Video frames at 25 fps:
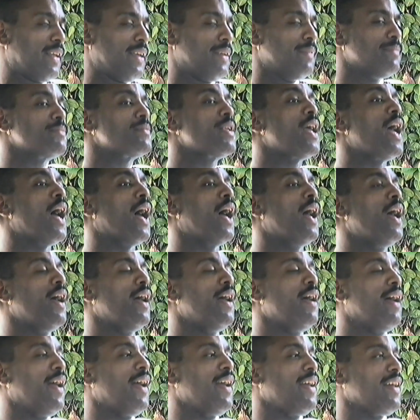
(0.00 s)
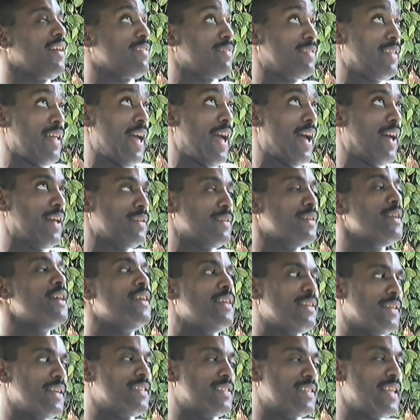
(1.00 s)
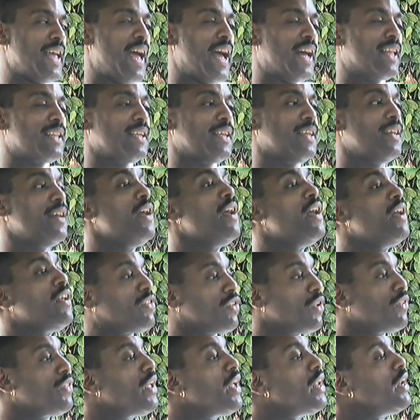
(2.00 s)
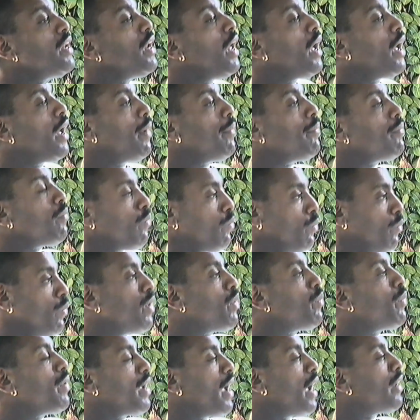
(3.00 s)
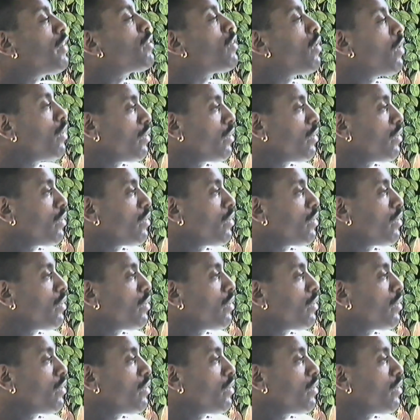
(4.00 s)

exactly. exactly. So then uh, we, we got to go